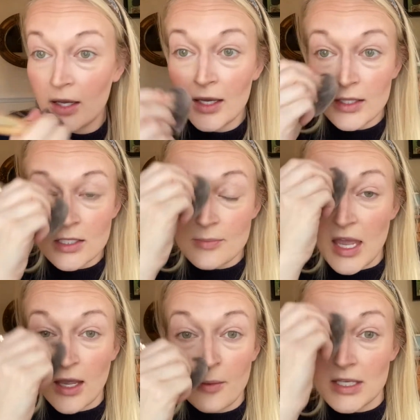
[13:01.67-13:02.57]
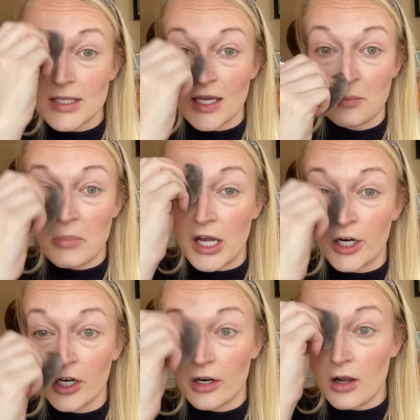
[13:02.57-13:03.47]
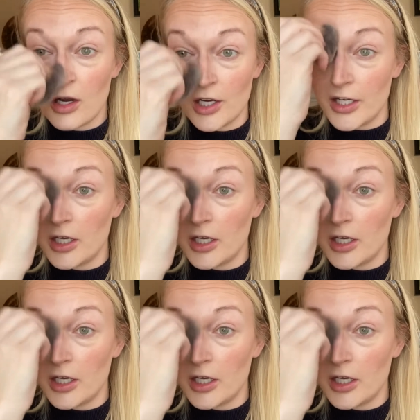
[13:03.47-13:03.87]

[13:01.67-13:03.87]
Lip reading: This makeup is like butter on